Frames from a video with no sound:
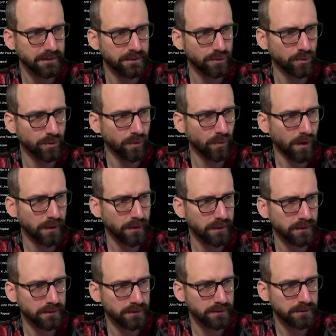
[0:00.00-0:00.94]
Do we
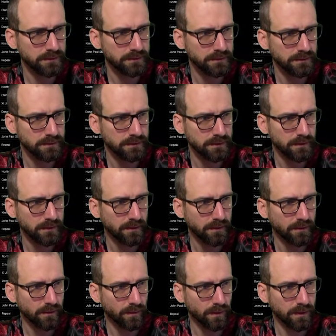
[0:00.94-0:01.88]
wanna?
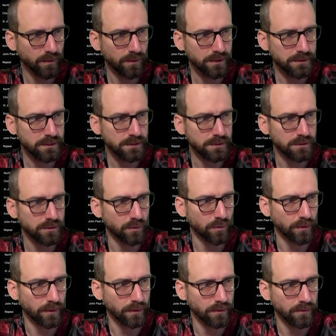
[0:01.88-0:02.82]
What's this
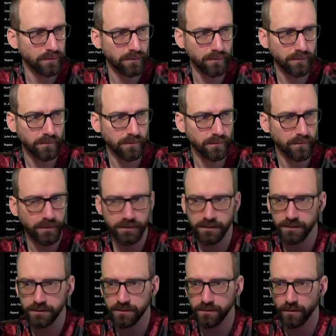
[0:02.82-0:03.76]
doing? If
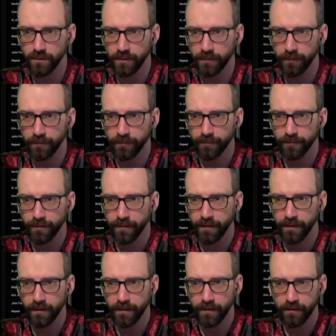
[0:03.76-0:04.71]

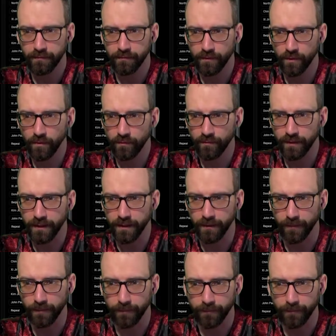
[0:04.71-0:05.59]
we go over here.